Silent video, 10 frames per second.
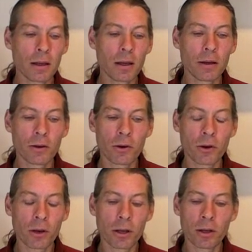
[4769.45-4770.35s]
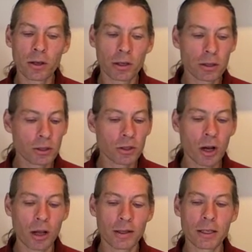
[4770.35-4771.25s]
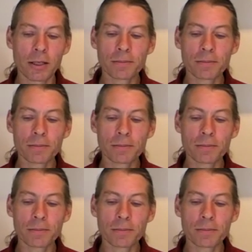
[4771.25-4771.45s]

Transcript: He learned astrology,